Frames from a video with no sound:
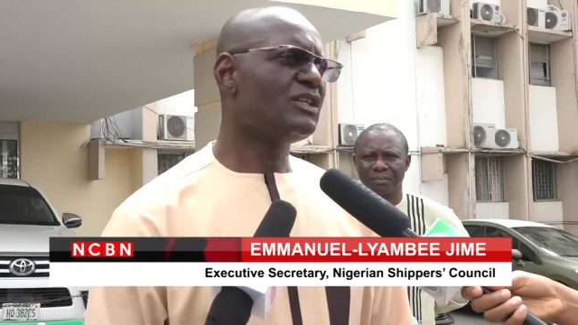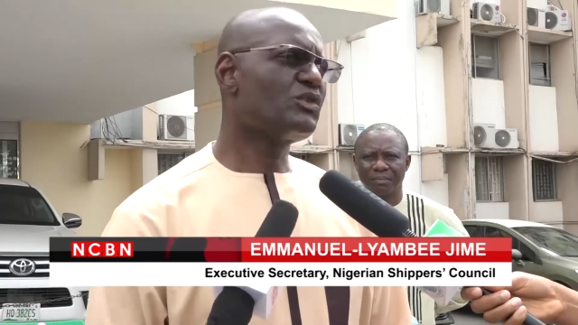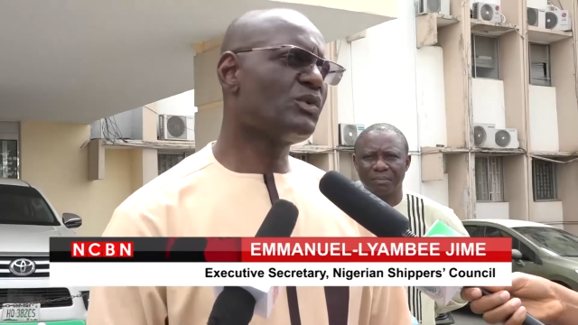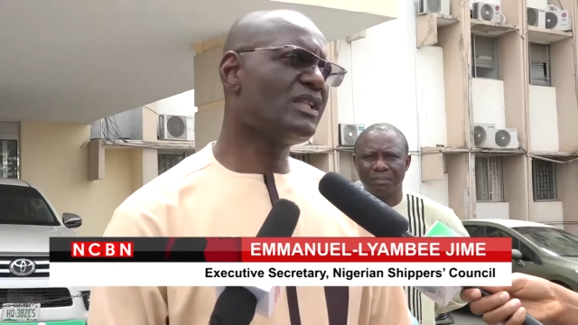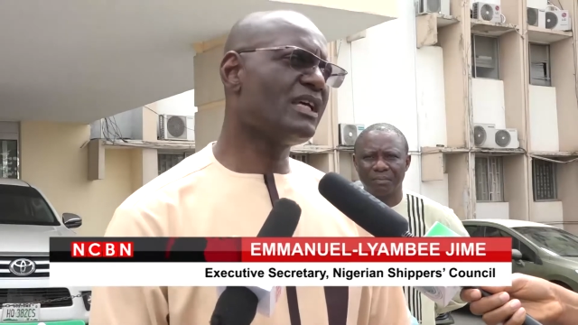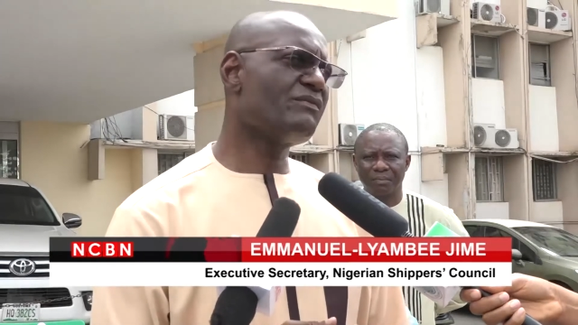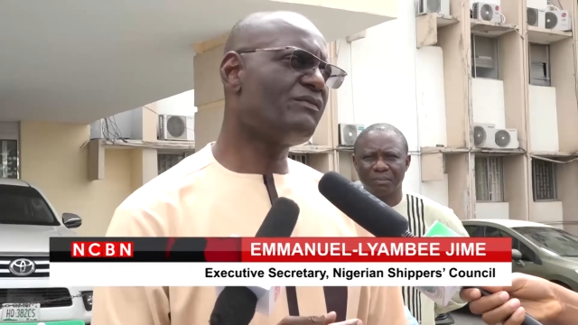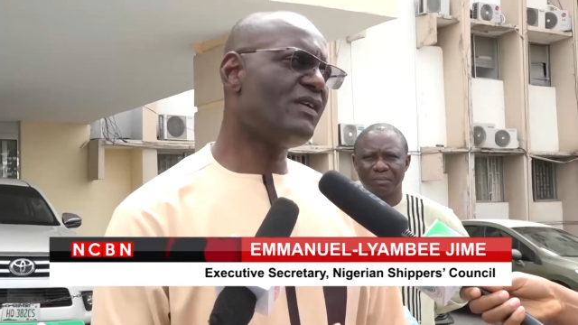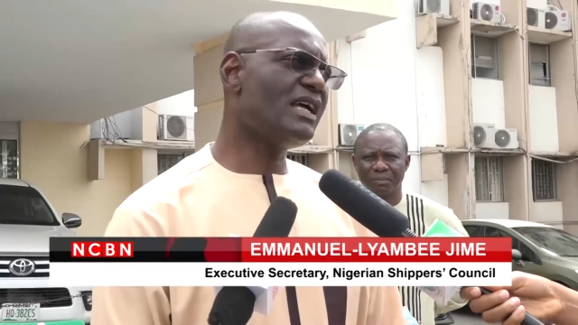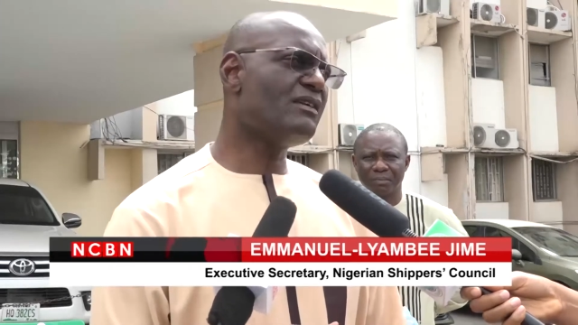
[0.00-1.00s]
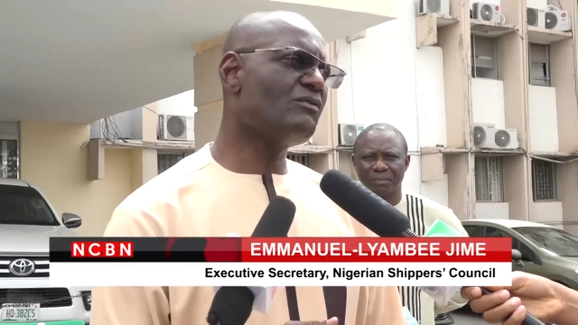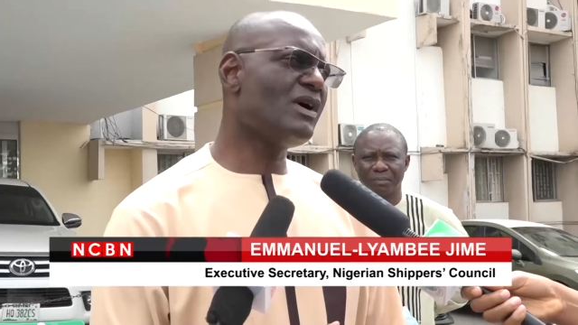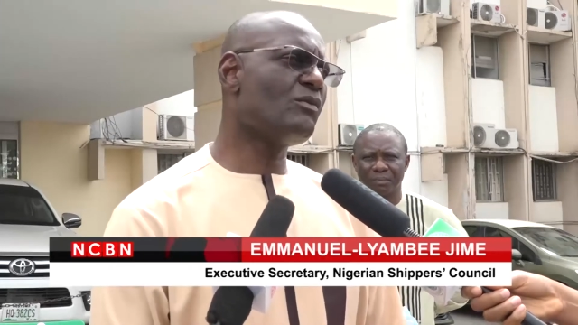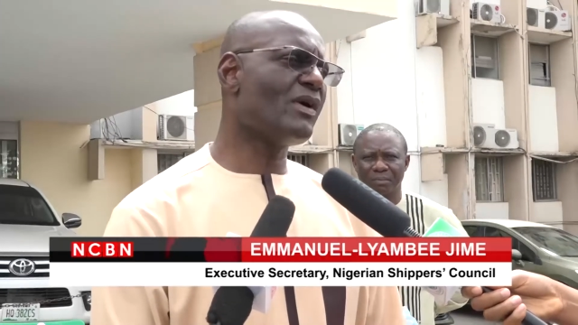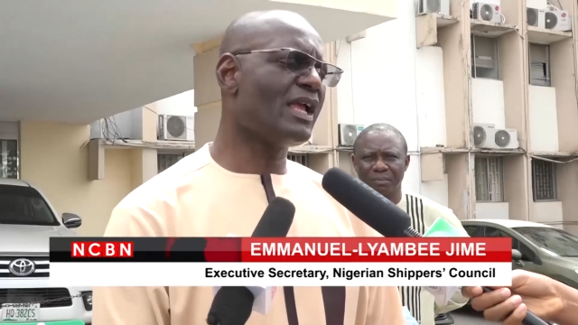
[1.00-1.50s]
Speaker 1: so that far,
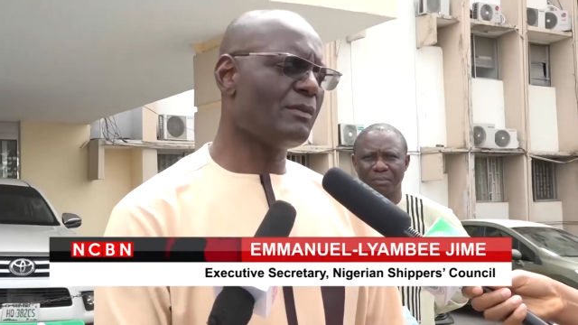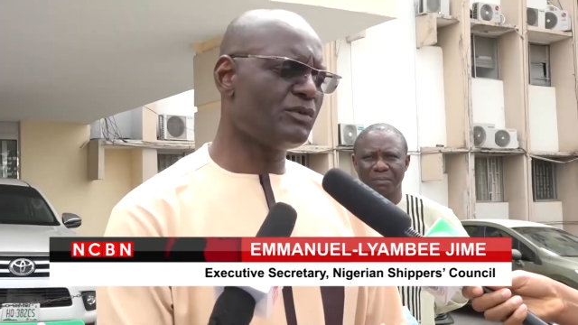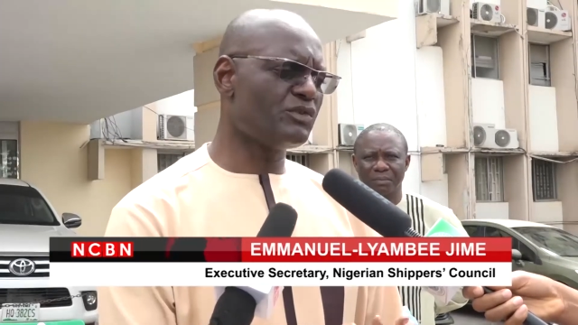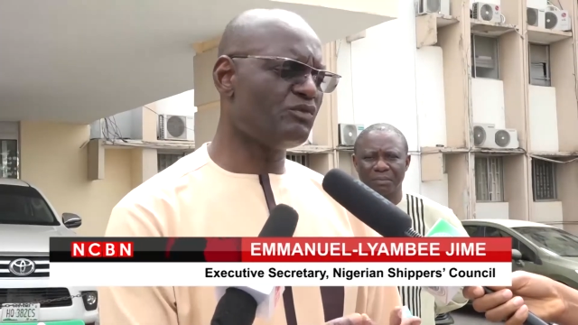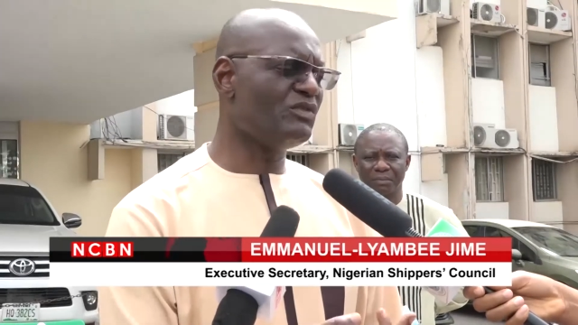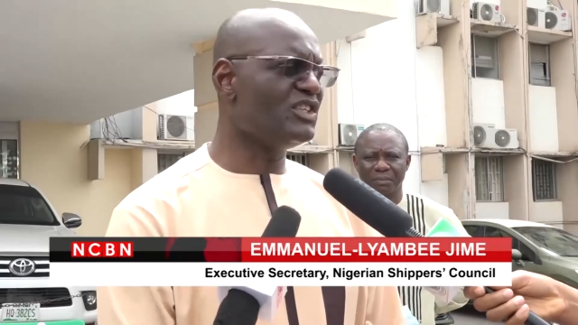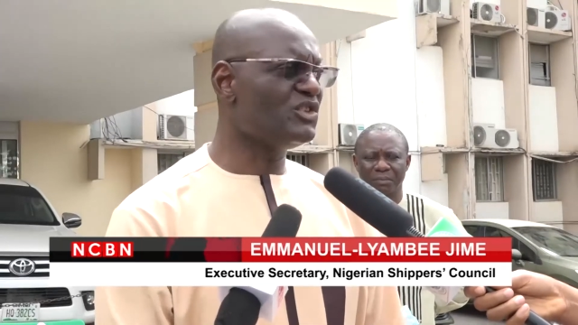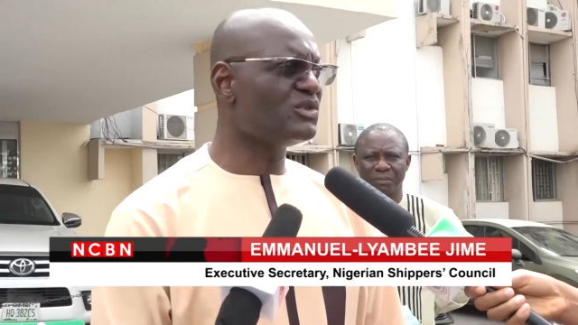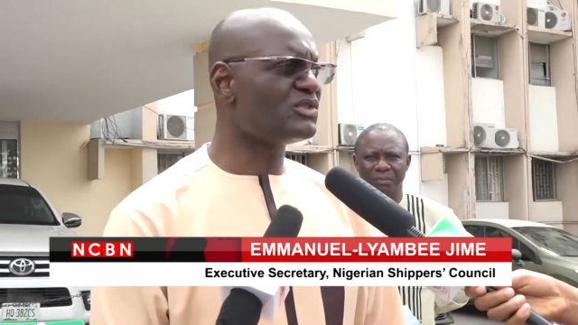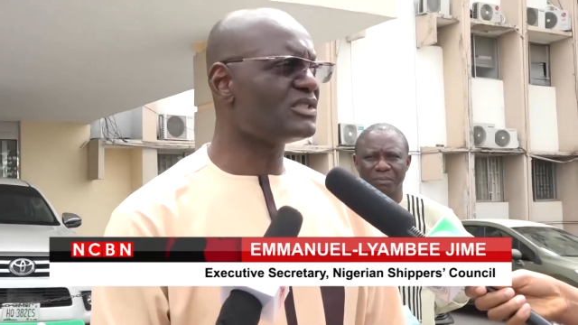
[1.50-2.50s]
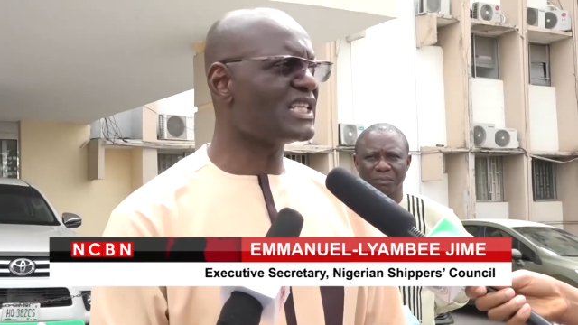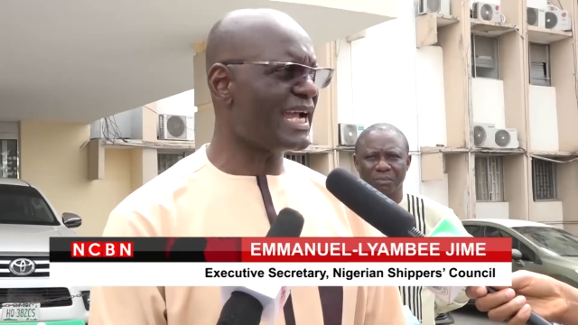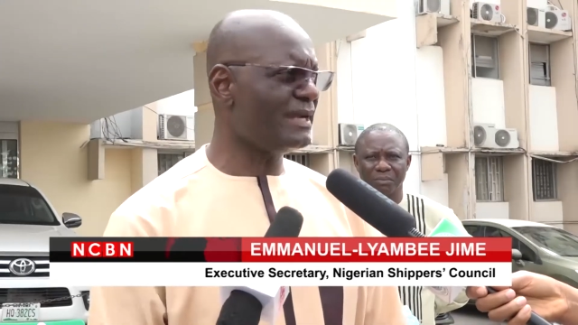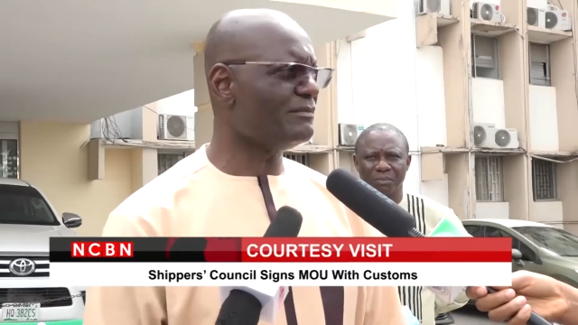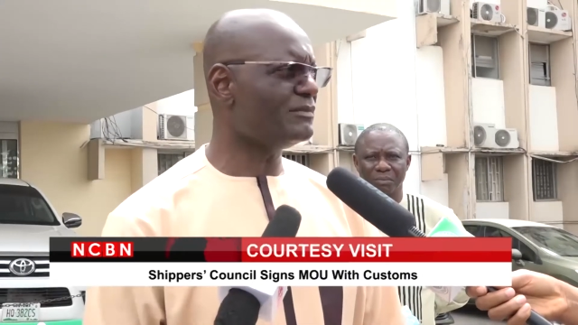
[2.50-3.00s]
one, we're able to reduce
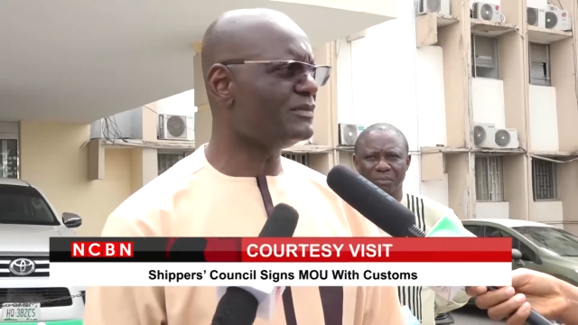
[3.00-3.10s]
time